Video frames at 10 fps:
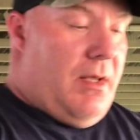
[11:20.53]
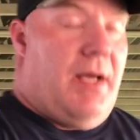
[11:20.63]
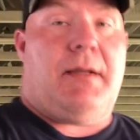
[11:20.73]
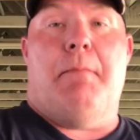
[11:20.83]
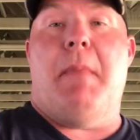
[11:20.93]
I
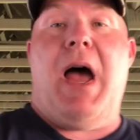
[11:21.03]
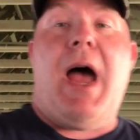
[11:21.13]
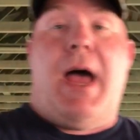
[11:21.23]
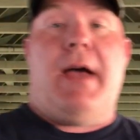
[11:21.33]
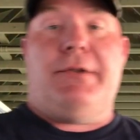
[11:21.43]
think the
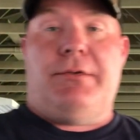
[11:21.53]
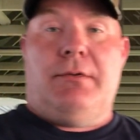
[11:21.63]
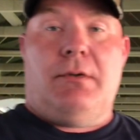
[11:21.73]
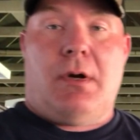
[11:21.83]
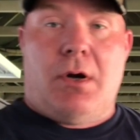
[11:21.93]
mags
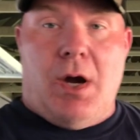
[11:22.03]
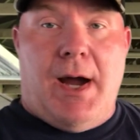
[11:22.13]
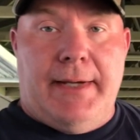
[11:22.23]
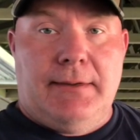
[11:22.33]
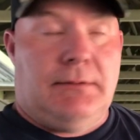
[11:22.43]
are
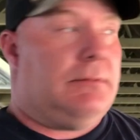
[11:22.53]
great.